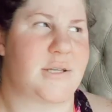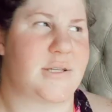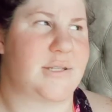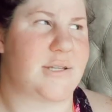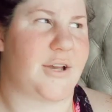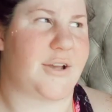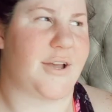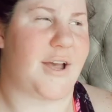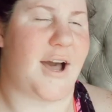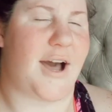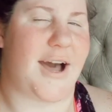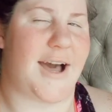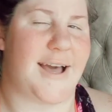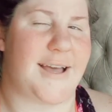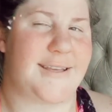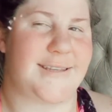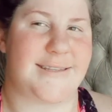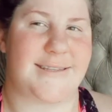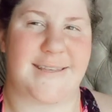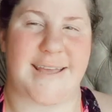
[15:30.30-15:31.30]
So
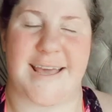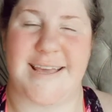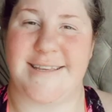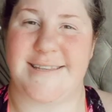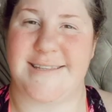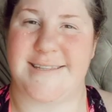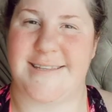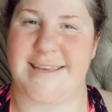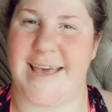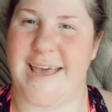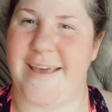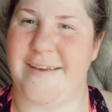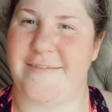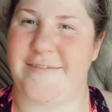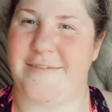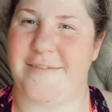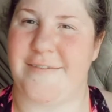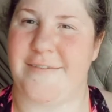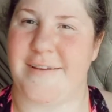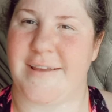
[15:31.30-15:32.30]
guys, stay
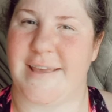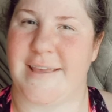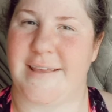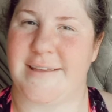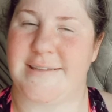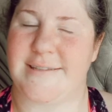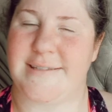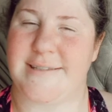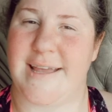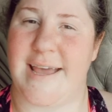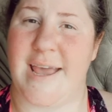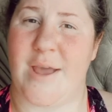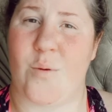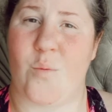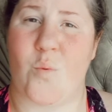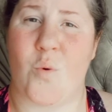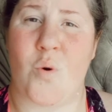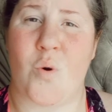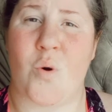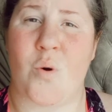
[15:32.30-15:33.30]
safe, stay
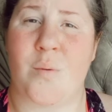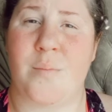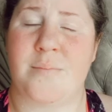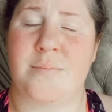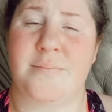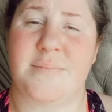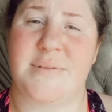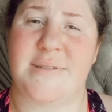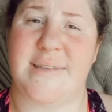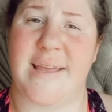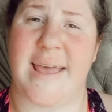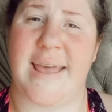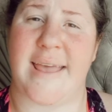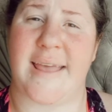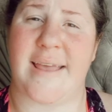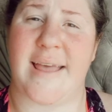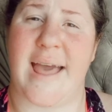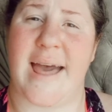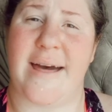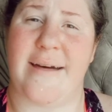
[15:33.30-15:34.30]
warm,
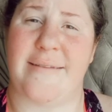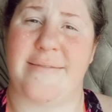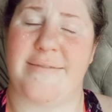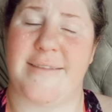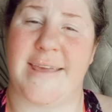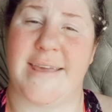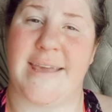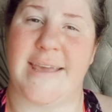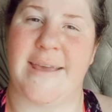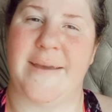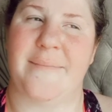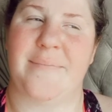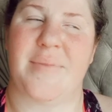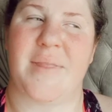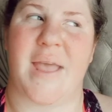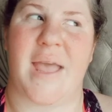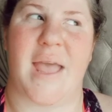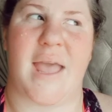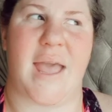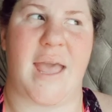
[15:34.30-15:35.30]
stay healthy,
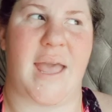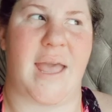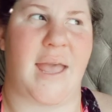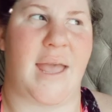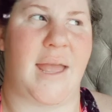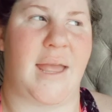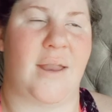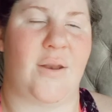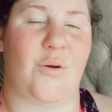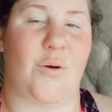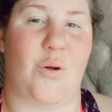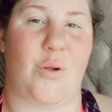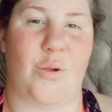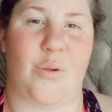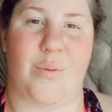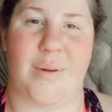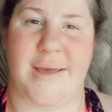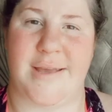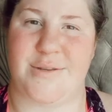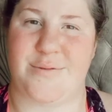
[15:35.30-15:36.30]
and
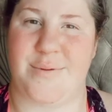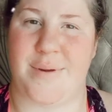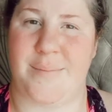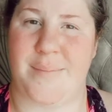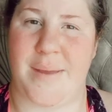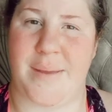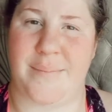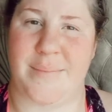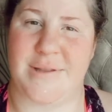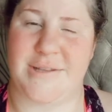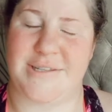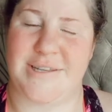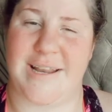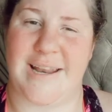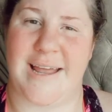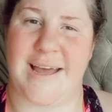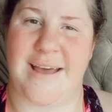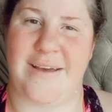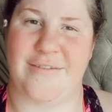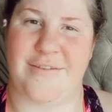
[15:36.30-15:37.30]
always remember
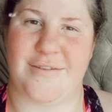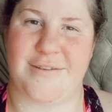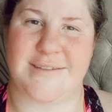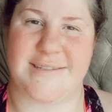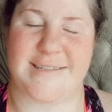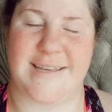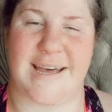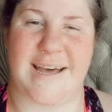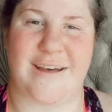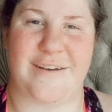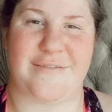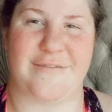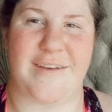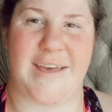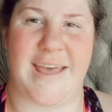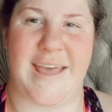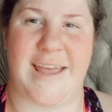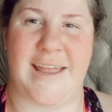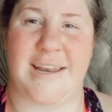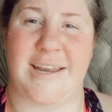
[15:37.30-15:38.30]
to love yourself
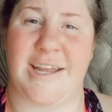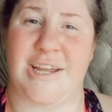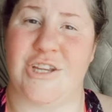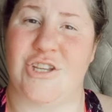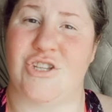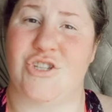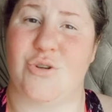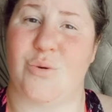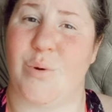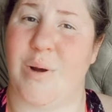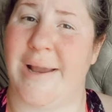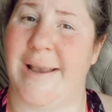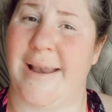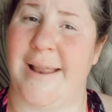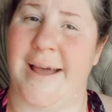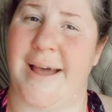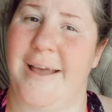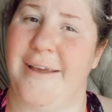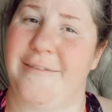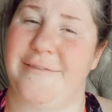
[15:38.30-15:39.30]
and enjoy
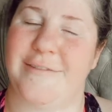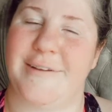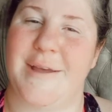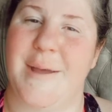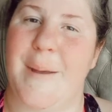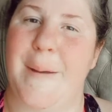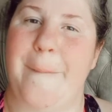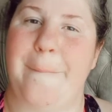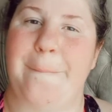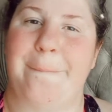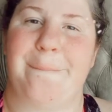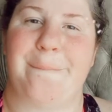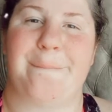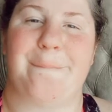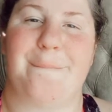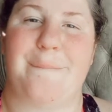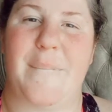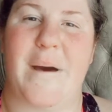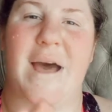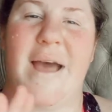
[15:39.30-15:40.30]
life.
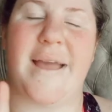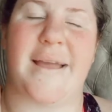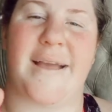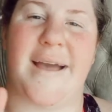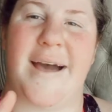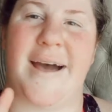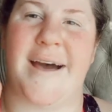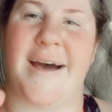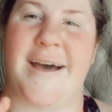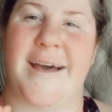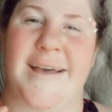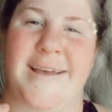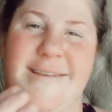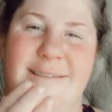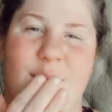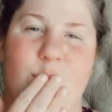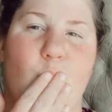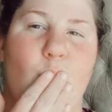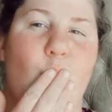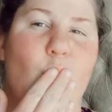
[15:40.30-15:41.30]
Bye
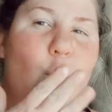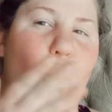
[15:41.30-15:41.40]
guys.